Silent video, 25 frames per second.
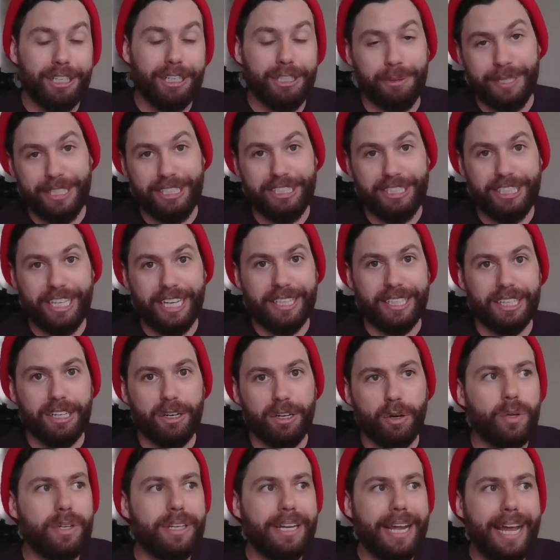to each other,
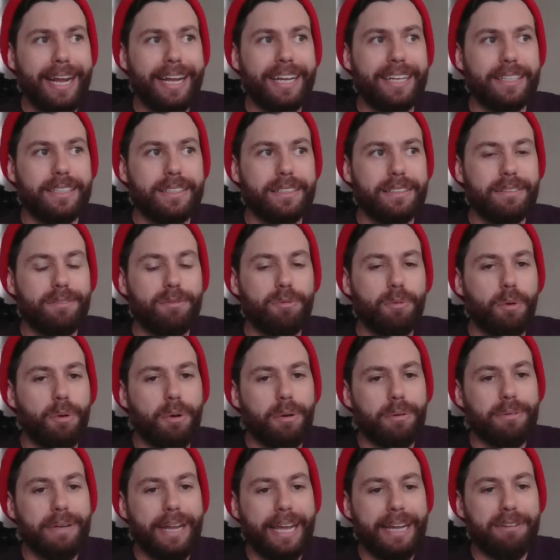or like
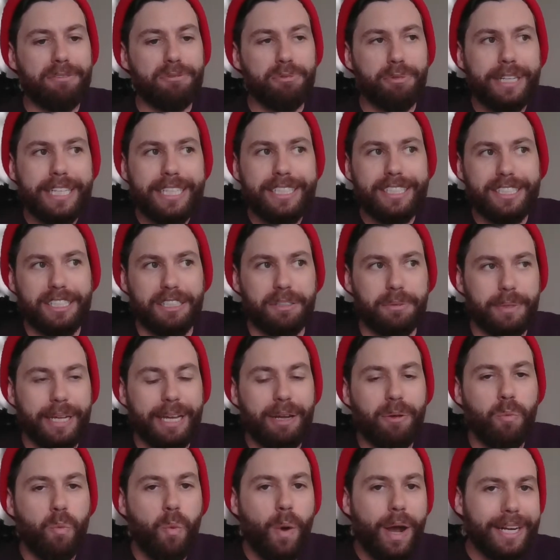reasonable, like
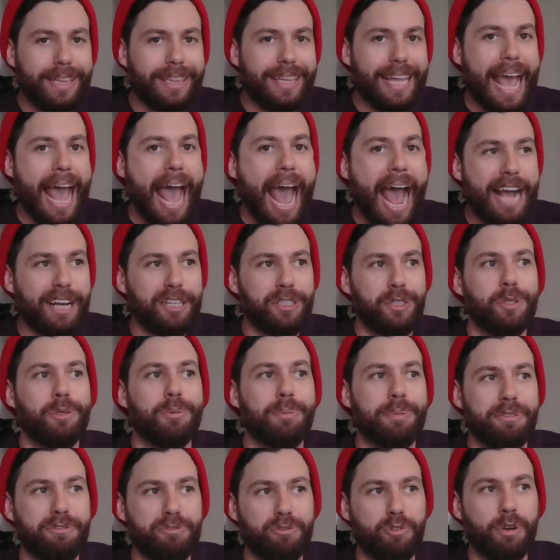what the actual
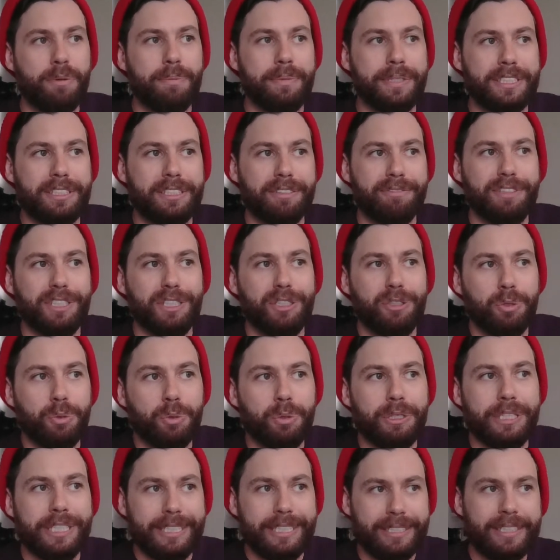performance of the
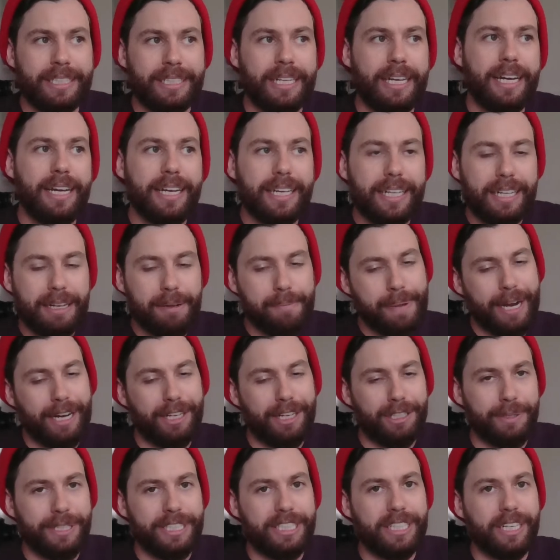tool is compared
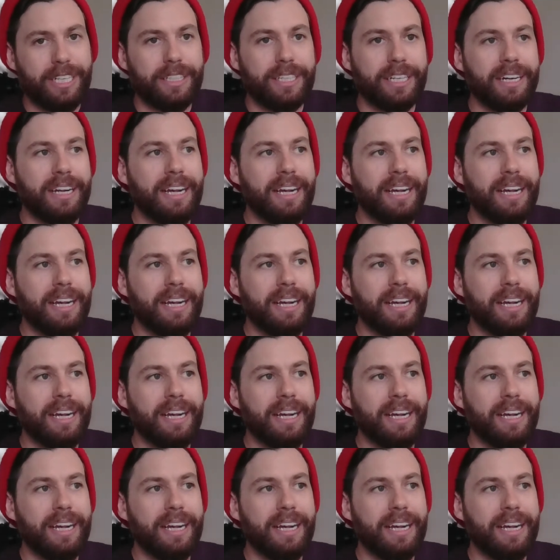to each other.